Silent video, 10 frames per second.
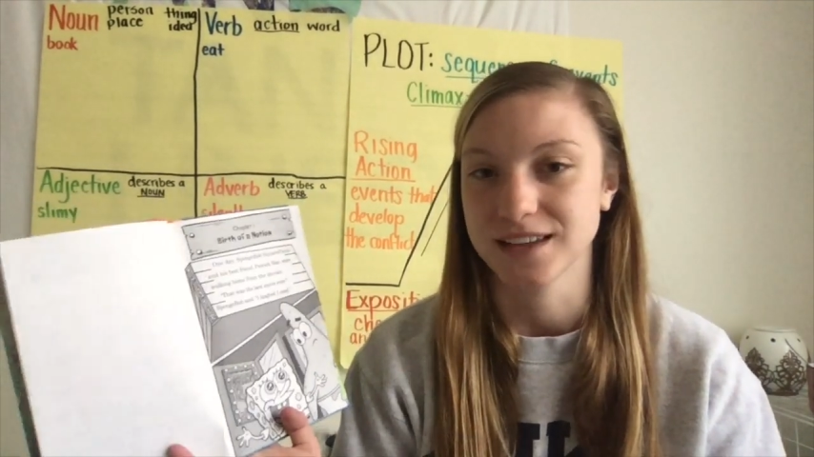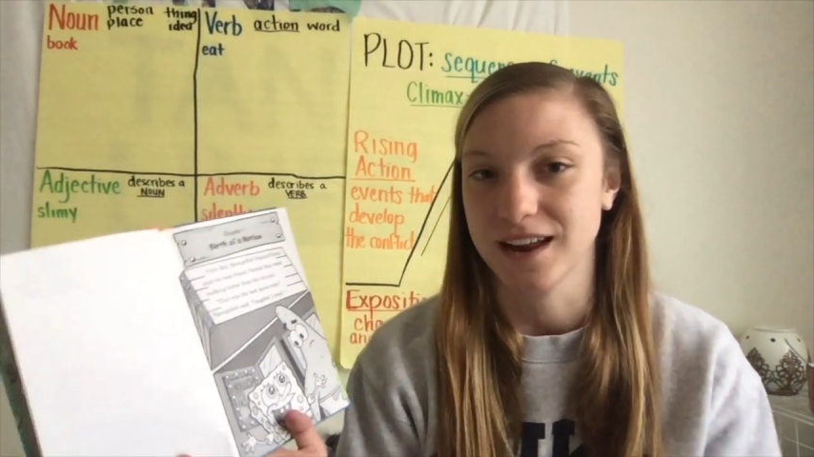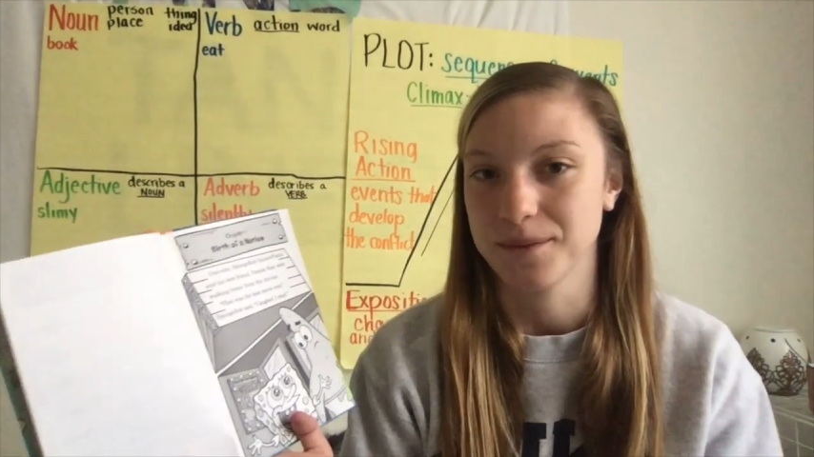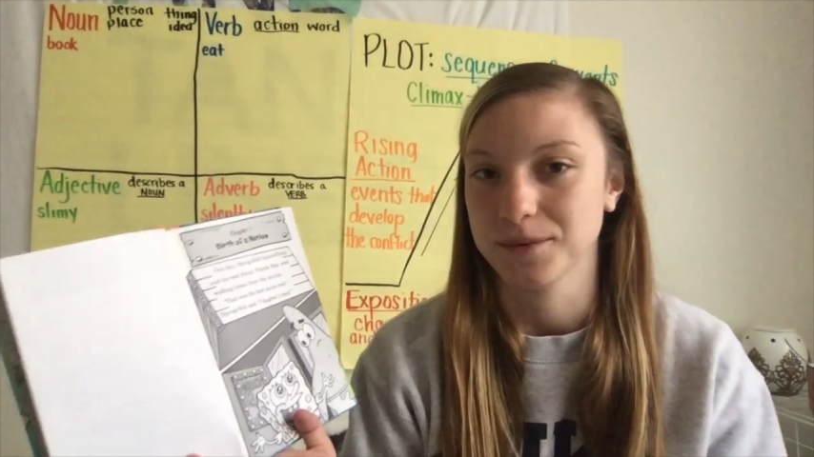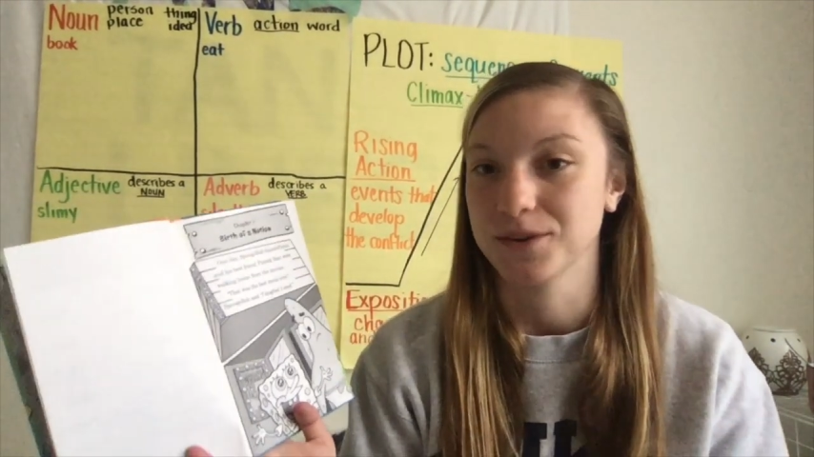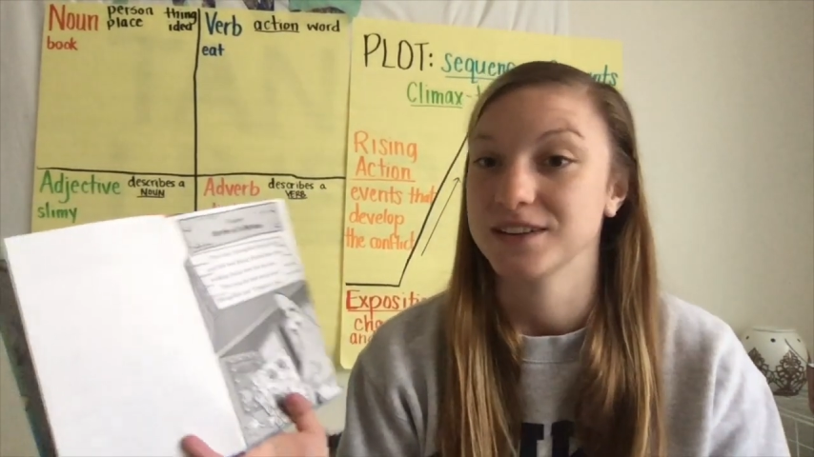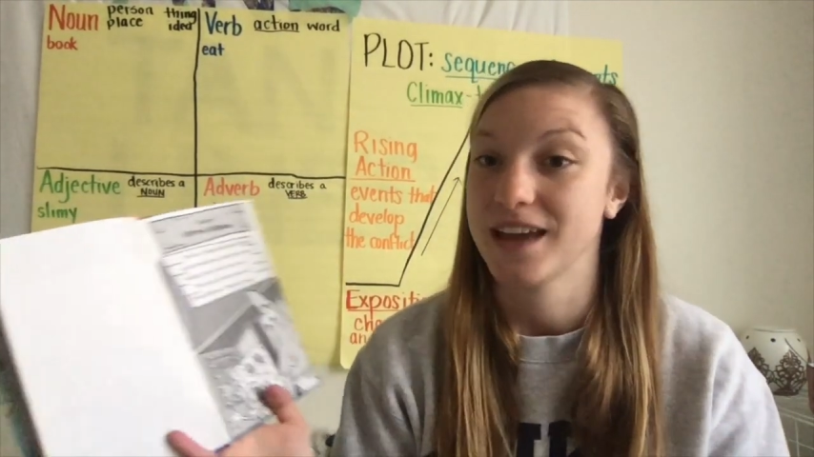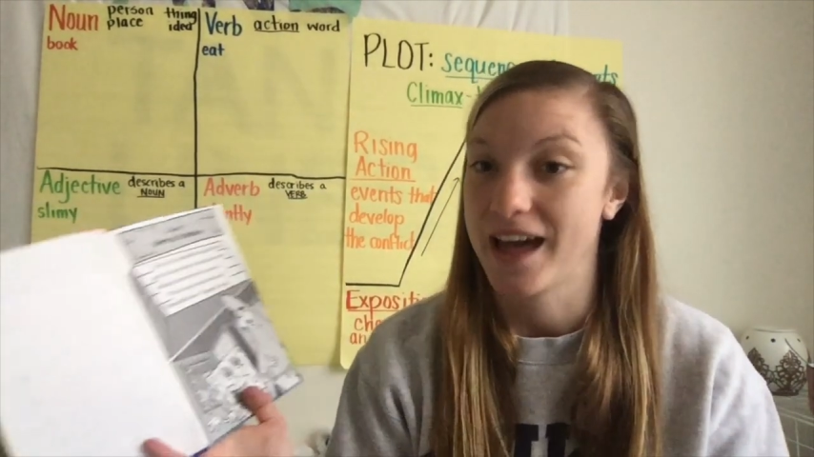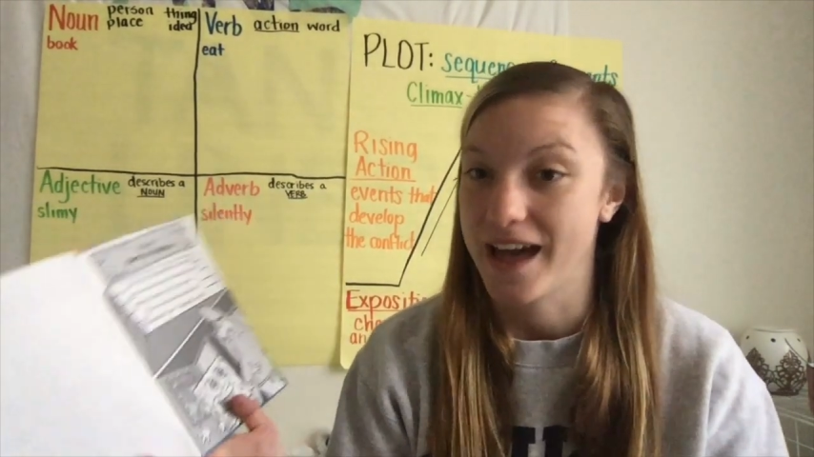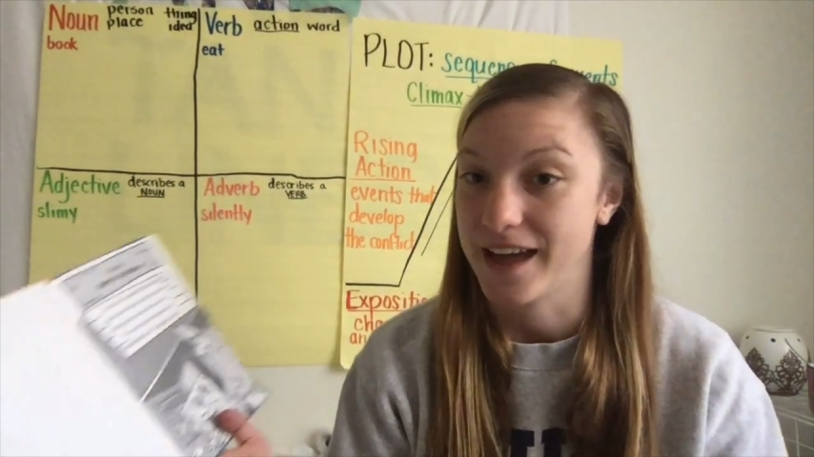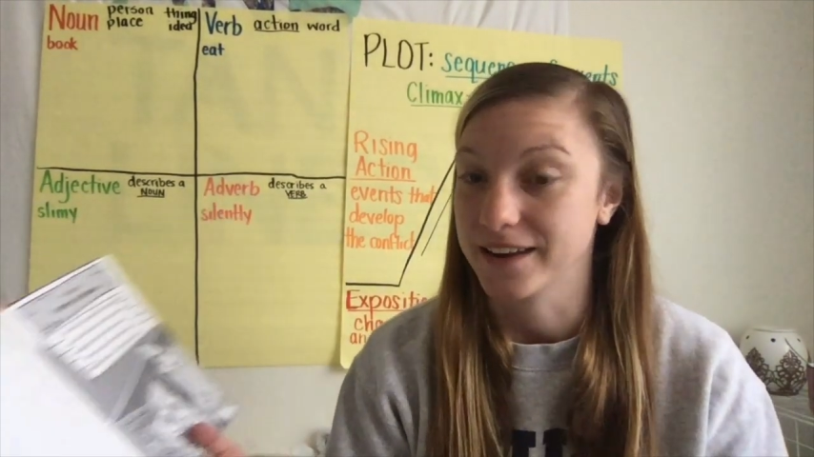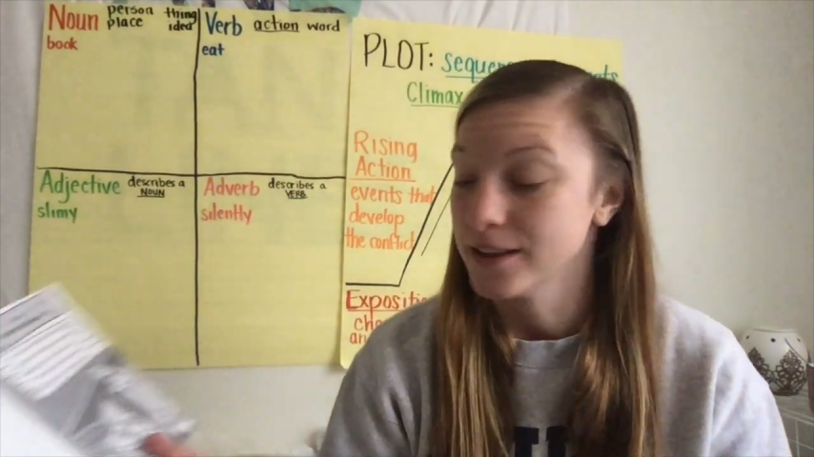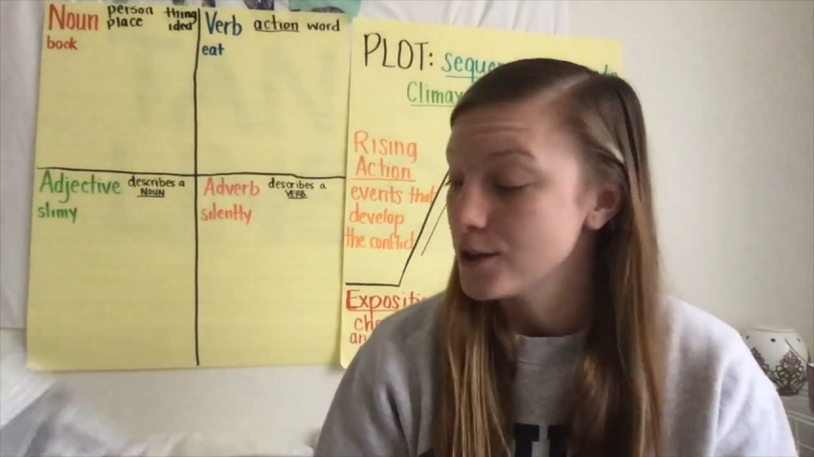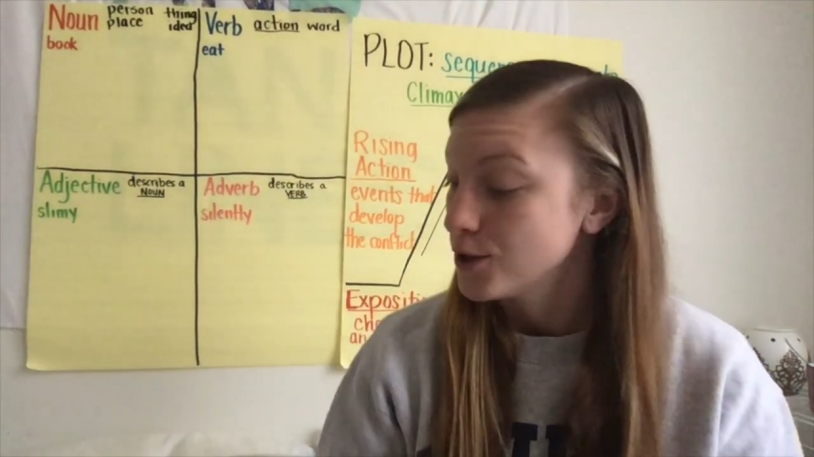that I'm going to add